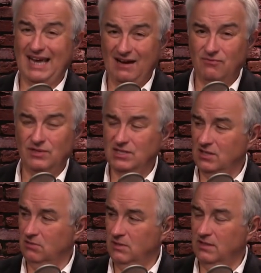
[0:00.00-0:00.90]
every
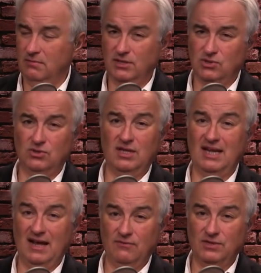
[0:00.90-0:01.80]
single month to make sure that
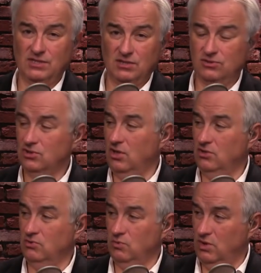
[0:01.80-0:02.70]
every single
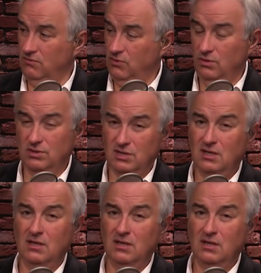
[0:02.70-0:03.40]
charge was one of yours.